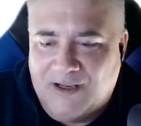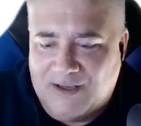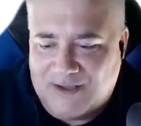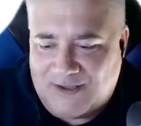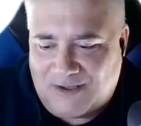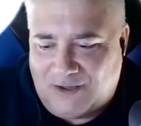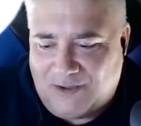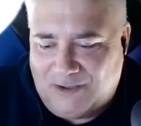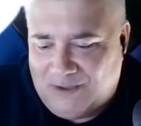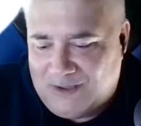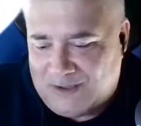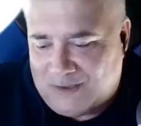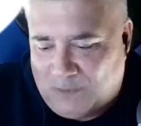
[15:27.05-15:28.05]
So you
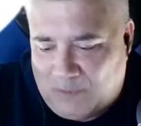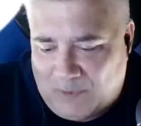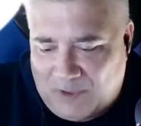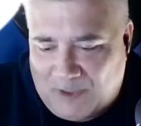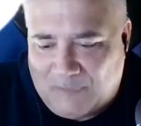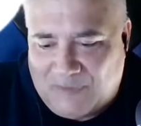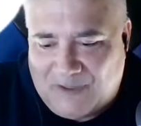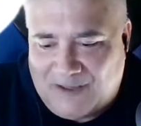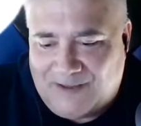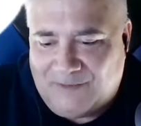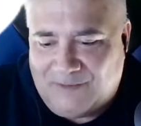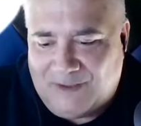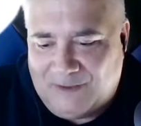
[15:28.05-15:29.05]
just open up
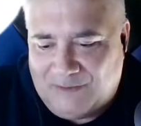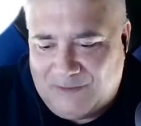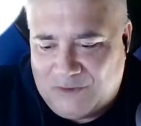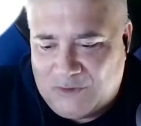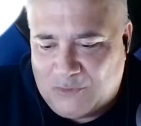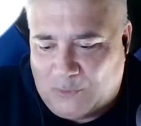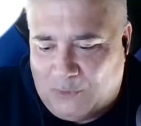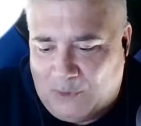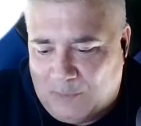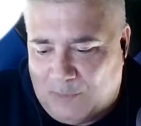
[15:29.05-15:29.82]
the drawer,